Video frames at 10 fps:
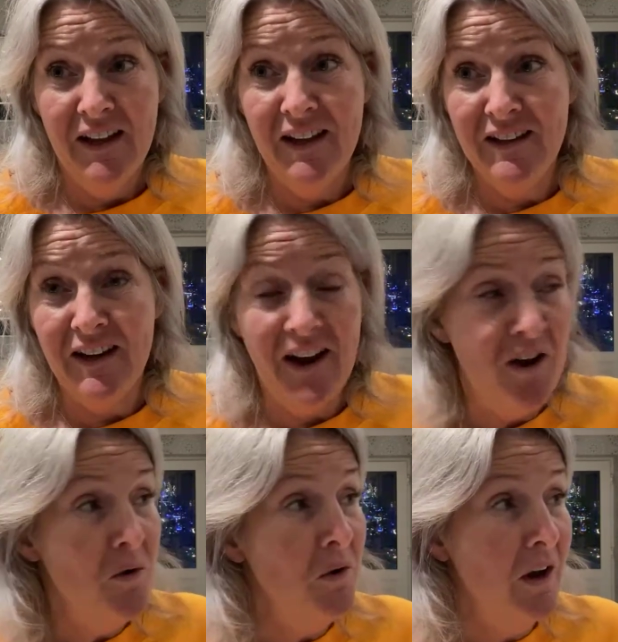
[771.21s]
you
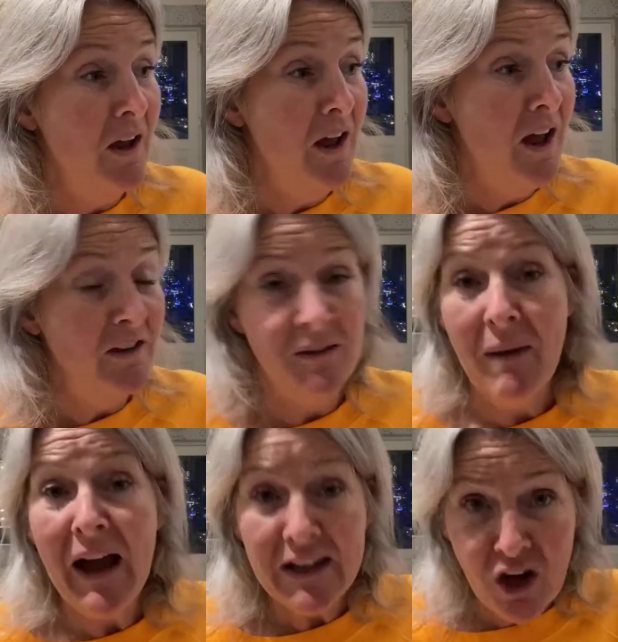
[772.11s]
know, and you
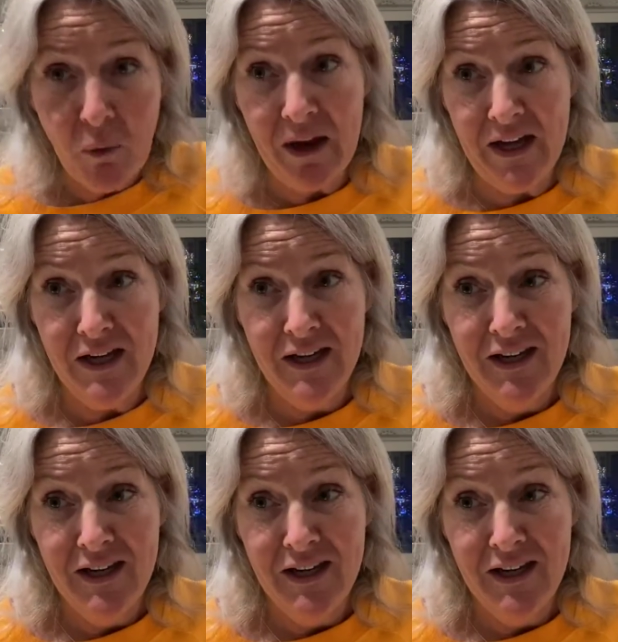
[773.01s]
might go in